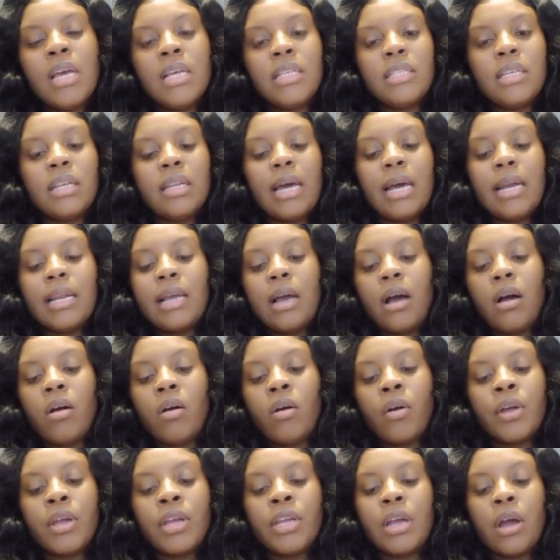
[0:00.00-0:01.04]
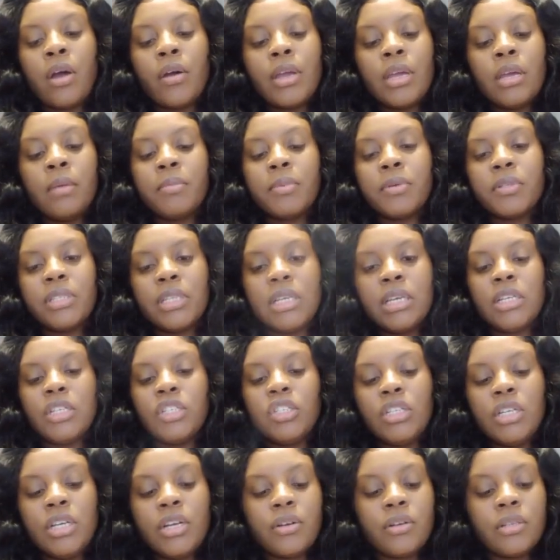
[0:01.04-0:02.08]
So a lot of y'all are in your Empress
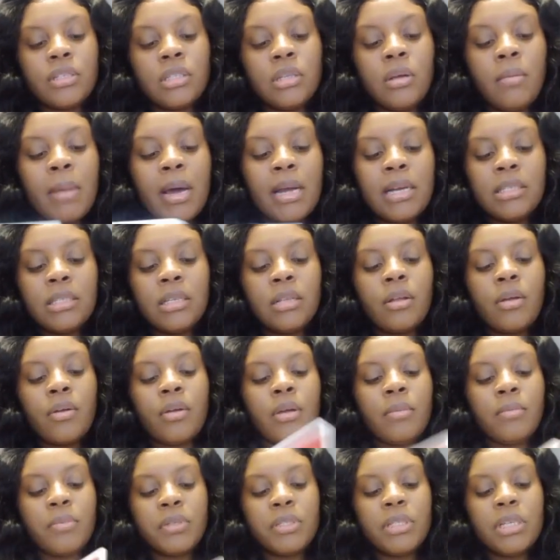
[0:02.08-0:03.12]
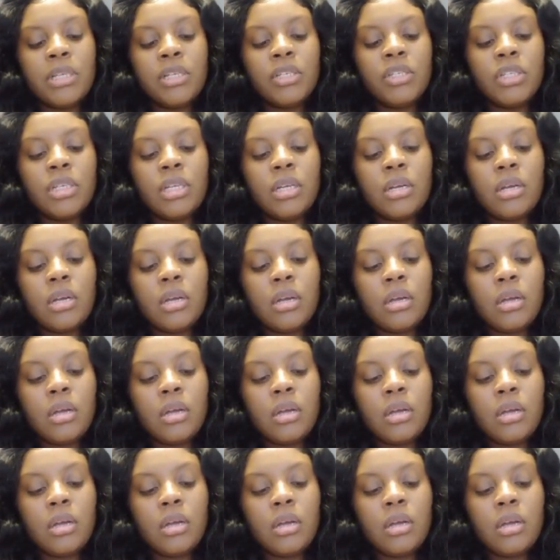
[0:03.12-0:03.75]
energy here. Somebody's in their Empress energy,